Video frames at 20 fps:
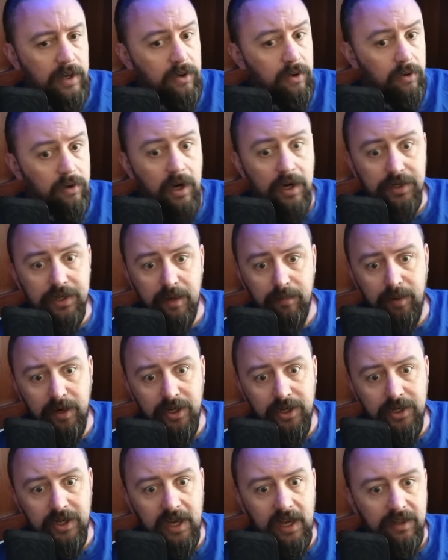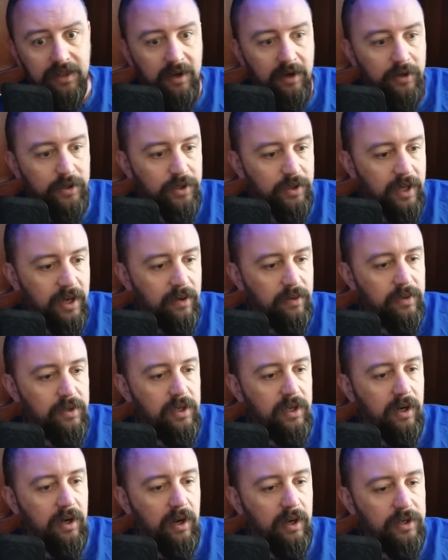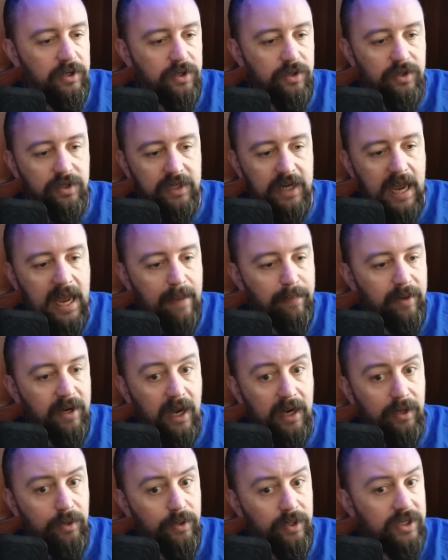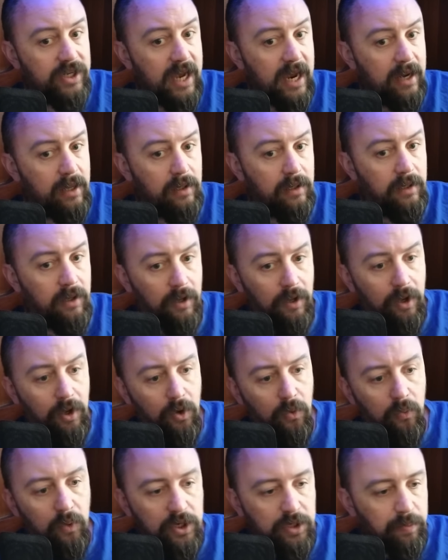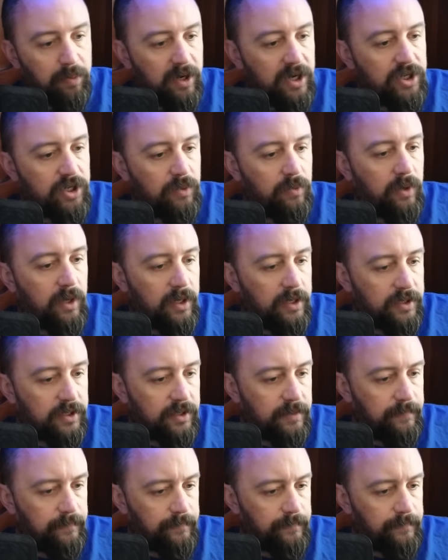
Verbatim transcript: go across that bridge to get there. So that you know, as soon as it happened, I knew exactly which bridge it was.